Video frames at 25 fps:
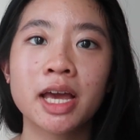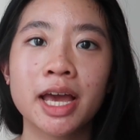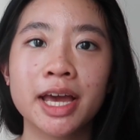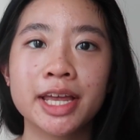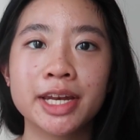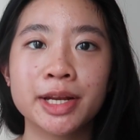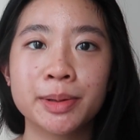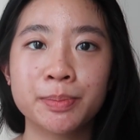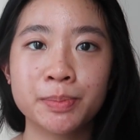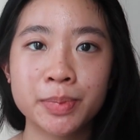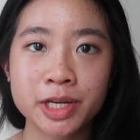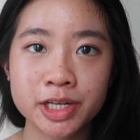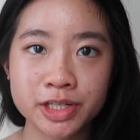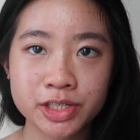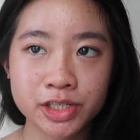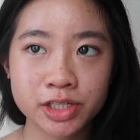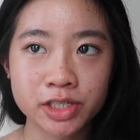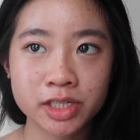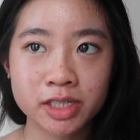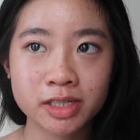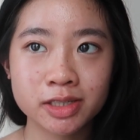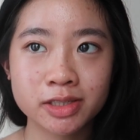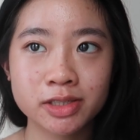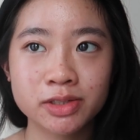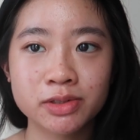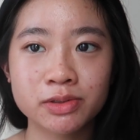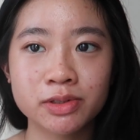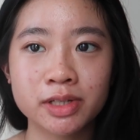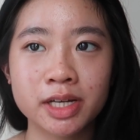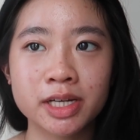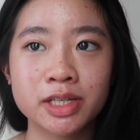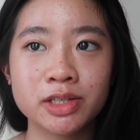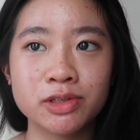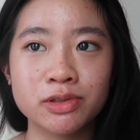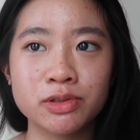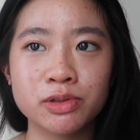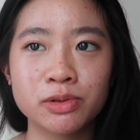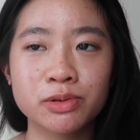and a pitcher so
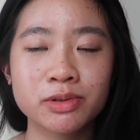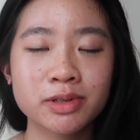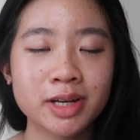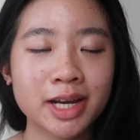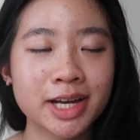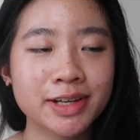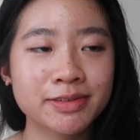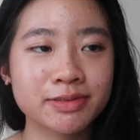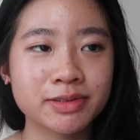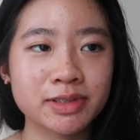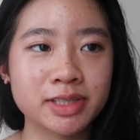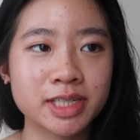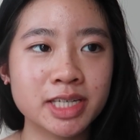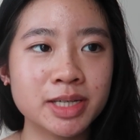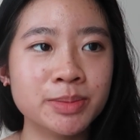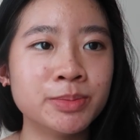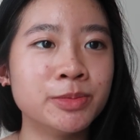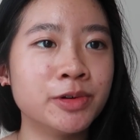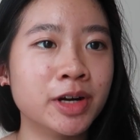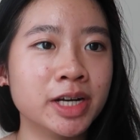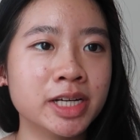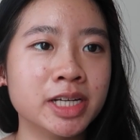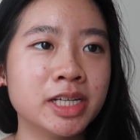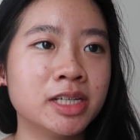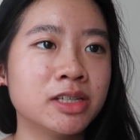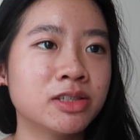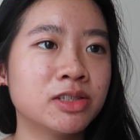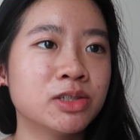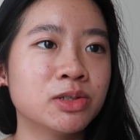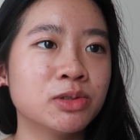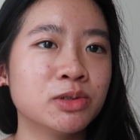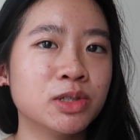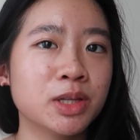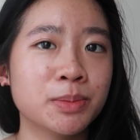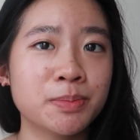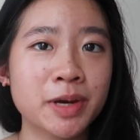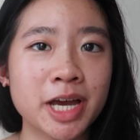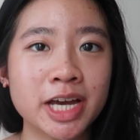that you don't have to keep running
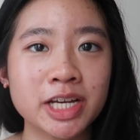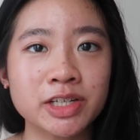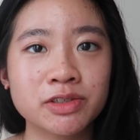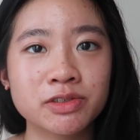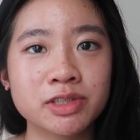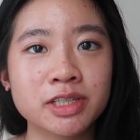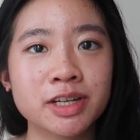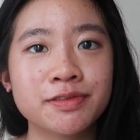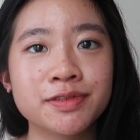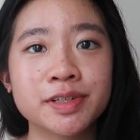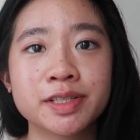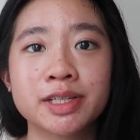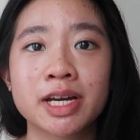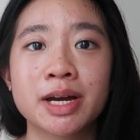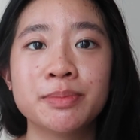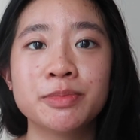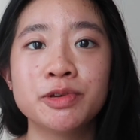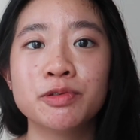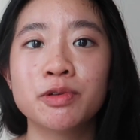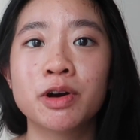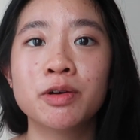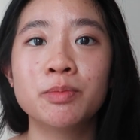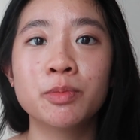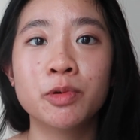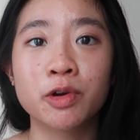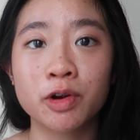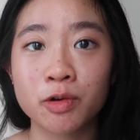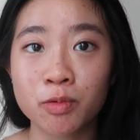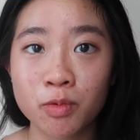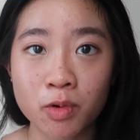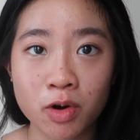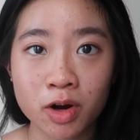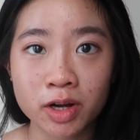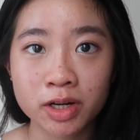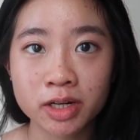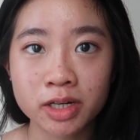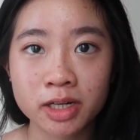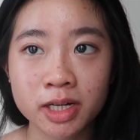to the pantry every time you want more
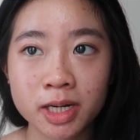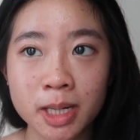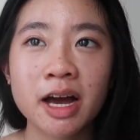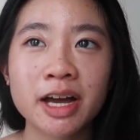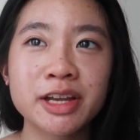water.